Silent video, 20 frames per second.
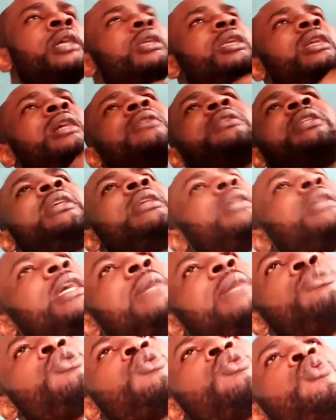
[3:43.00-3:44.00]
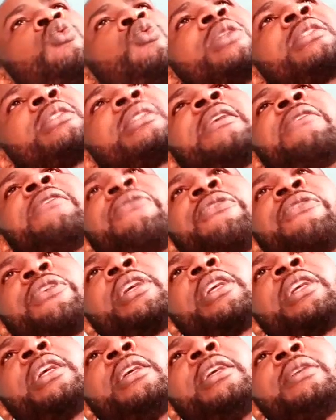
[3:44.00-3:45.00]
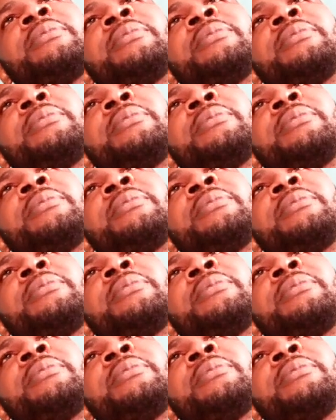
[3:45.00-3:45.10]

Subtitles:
Now they came to West Africa,